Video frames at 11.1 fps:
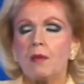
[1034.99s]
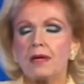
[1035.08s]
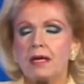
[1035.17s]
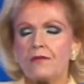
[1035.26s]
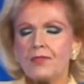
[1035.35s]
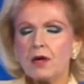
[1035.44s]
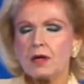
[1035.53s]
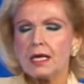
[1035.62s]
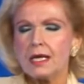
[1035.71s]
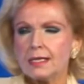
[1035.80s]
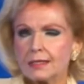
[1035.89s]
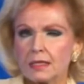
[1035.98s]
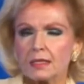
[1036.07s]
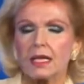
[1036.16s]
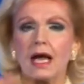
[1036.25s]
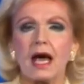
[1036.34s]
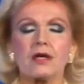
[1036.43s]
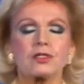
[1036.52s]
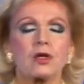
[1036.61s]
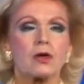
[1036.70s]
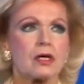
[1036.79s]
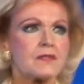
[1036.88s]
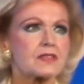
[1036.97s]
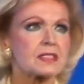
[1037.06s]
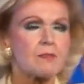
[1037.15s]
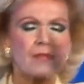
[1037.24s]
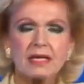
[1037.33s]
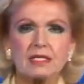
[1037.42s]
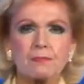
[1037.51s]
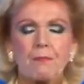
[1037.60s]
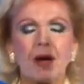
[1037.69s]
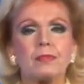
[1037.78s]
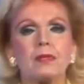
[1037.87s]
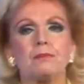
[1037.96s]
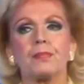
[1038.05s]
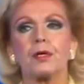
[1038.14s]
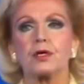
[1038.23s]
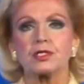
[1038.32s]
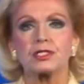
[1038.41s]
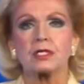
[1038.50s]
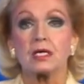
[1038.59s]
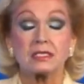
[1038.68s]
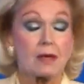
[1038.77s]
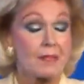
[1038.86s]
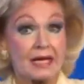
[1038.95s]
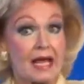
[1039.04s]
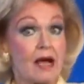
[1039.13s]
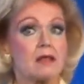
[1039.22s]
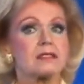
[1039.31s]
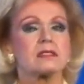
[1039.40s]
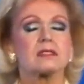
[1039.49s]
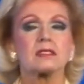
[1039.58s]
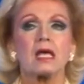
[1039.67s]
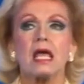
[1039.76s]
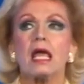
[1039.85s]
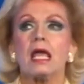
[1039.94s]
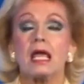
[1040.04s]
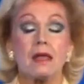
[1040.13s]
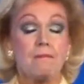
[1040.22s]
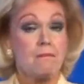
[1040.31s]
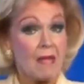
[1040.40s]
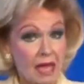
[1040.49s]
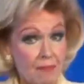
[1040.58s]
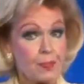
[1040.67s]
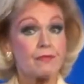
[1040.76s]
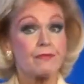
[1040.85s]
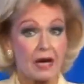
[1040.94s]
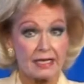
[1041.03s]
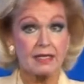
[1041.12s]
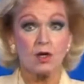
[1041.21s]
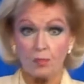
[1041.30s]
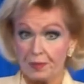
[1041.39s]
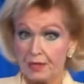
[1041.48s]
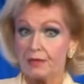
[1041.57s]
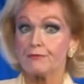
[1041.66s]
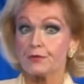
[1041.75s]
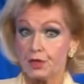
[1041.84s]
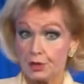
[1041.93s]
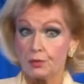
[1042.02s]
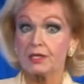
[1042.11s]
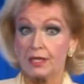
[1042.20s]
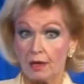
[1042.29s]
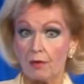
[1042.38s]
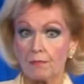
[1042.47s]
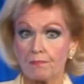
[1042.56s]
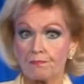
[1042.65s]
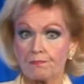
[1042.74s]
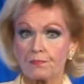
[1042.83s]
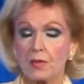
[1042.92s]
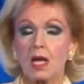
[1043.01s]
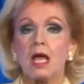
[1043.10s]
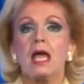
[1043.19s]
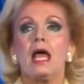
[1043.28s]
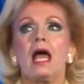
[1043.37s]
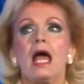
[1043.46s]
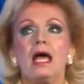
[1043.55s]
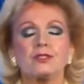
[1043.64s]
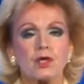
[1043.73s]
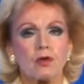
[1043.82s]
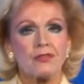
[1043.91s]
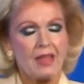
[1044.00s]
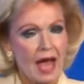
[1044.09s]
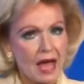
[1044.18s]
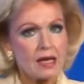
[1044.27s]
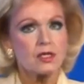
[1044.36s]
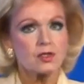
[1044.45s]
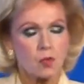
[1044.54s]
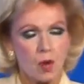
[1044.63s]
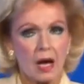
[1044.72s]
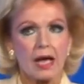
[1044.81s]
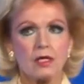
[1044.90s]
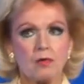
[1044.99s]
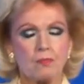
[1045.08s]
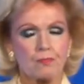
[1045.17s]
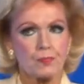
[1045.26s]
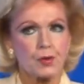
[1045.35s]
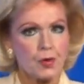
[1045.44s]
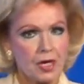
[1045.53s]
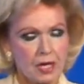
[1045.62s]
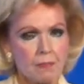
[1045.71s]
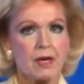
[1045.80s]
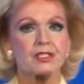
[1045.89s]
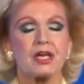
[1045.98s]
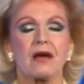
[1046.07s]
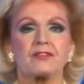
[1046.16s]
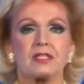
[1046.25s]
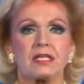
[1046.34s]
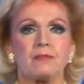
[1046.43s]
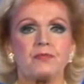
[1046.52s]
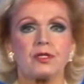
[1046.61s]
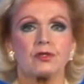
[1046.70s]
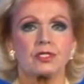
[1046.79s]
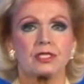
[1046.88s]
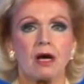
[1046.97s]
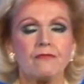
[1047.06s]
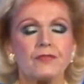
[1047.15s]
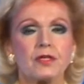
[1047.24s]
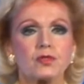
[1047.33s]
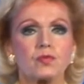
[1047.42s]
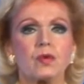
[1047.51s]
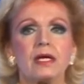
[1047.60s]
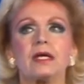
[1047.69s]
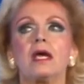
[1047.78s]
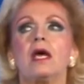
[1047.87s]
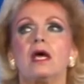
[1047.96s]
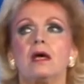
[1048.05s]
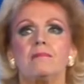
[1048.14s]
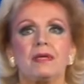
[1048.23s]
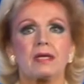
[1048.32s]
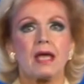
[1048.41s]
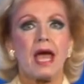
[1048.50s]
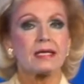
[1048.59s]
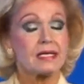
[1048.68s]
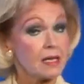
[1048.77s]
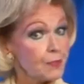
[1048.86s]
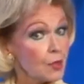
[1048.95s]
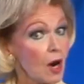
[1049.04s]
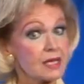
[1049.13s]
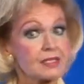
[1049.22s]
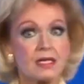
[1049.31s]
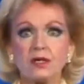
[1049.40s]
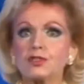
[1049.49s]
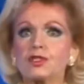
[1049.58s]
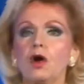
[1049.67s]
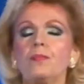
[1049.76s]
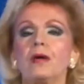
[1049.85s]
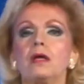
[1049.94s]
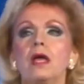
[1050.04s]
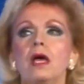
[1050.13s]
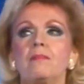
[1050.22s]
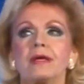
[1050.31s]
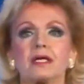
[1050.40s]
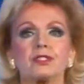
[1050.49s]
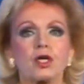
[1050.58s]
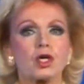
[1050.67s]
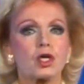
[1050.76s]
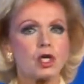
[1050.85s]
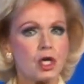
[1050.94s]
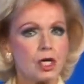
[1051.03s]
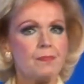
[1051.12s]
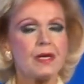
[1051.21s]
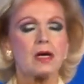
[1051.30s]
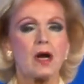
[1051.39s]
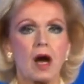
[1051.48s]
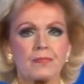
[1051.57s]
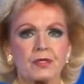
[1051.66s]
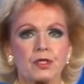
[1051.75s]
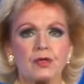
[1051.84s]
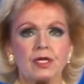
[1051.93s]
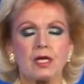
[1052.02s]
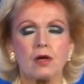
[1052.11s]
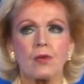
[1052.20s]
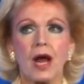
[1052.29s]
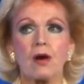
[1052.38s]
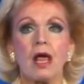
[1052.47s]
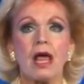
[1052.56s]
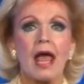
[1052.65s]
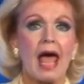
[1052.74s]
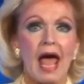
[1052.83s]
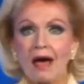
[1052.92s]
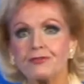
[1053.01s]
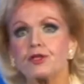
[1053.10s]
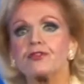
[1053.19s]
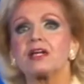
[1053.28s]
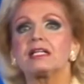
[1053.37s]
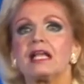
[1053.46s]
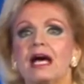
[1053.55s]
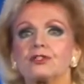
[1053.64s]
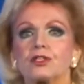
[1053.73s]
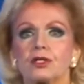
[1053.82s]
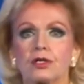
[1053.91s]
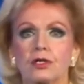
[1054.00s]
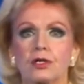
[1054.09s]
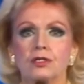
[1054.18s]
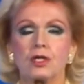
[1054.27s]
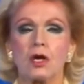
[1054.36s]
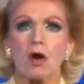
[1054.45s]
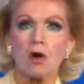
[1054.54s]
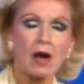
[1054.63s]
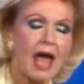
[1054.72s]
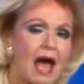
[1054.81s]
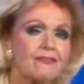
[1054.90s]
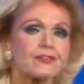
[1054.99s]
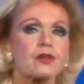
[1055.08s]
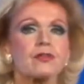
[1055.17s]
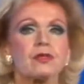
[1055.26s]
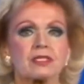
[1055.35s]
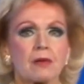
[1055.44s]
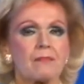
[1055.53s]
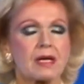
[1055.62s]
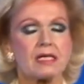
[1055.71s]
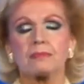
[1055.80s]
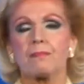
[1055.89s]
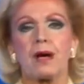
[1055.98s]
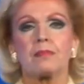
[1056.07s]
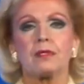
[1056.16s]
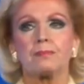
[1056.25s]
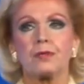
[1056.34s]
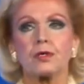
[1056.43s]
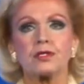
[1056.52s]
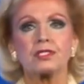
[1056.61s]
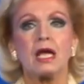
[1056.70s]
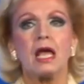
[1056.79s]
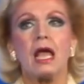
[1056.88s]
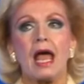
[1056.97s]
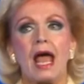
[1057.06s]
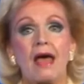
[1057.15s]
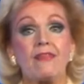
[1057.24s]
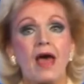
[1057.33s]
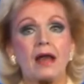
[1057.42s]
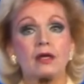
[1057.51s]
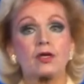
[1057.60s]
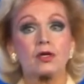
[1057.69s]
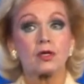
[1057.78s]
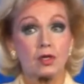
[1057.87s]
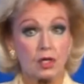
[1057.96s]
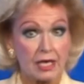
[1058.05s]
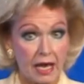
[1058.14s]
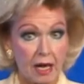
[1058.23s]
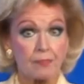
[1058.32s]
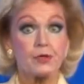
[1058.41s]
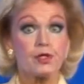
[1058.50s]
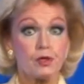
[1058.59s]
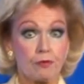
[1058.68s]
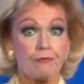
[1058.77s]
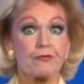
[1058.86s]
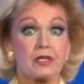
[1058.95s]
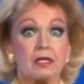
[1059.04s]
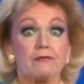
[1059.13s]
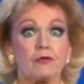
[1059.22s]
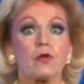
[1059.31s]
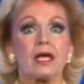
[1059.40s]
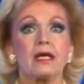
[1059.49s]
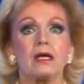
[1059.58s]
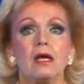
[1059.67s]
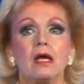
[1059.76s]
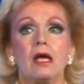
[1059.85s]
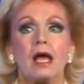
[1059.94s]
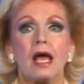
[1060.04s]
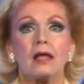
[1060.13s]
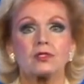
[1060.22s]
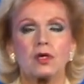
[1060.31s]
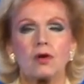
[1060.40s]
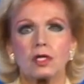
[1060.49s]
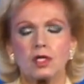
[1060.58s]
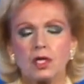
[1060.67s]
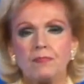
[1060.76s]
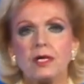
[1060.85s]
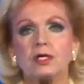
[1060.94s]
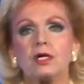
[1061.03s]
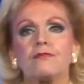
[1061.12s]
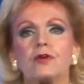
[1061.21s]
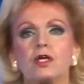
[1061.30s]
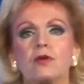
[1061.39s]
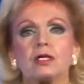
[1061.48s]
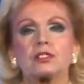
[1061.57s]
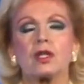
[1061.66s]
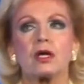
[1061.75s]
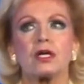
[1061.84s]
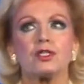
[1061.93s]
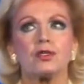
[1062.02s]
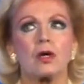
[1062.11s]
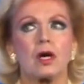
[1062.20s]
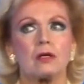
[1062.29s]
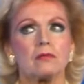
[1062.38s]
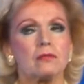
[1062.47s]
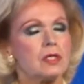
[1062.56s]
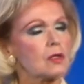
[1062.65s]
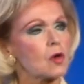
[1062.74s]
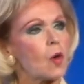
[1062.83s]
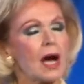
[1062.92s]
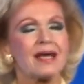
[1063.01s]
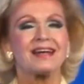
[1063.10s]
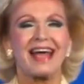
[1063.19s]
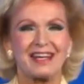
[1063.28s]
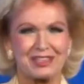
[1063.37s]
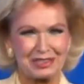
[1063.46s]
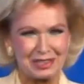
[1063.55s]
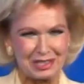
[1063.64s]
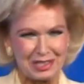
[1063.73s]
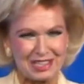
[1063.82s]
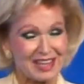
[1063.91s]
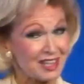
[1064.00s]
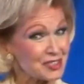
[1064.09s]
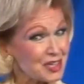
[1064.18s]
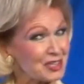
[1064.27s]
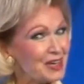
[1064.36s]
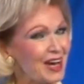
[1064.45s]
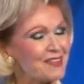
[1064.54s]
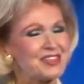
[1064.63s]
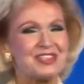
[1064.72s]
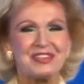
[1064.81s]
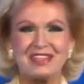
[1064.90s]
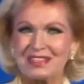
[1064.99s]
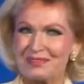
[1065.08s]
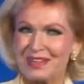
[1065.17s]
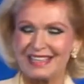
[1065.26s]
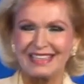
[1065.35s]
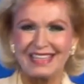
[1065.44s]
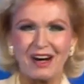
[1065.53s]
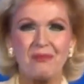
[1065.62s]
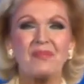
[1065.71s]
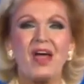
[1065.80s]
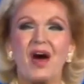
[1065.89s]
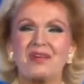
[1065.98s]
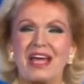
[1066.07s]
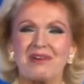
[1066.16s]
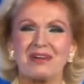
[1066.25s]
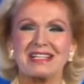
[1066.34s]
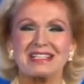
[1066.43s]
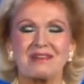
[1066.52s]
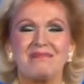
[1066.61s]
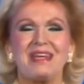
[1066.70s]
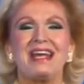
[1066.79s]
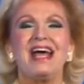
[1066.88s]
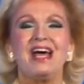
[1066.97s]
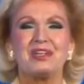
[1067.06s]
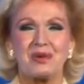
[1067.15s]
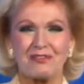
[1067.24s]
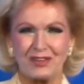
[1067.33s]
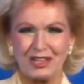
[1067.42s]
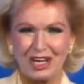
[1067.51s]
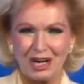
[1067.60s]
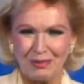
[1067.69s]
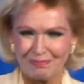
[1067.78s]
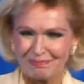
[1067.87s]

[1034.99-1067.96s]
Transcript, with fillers: But if there is a clash or if somebody's bubble bursts, somebody else's, it may provide an opening for you, Leo. And so that is why you pretty much have to keep to yourself this week be, and keep your eyes and ears open because there could be an opportunity around after the clash occurs or after somebody's bubble bursts, and that could help you fill a void. And so it could be good for you as long as you are real quiet and alert. That's all you have to do this week, Leo. Okay, what does it mean to a Virgo?